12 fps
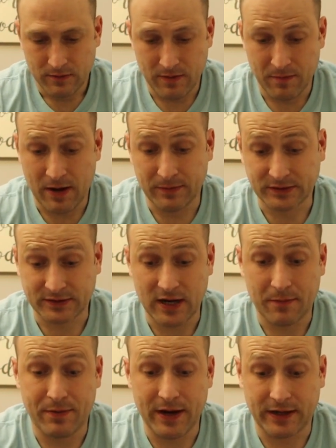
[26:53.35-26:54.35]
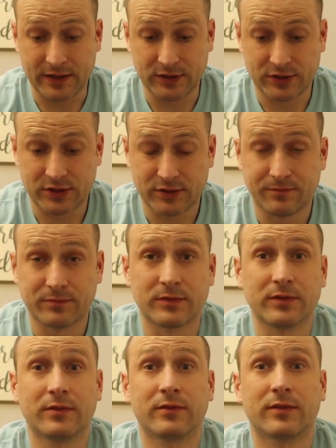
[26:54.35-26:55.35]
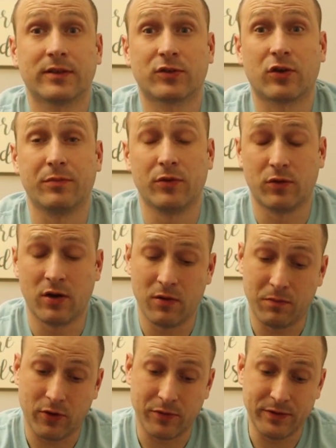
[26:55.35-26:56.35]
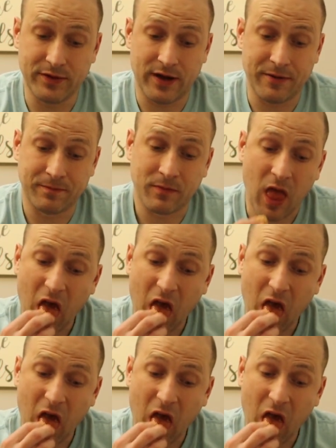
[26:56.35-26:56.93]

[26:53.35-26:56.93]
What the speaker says: my mom's care package. It's gonna be about to be done.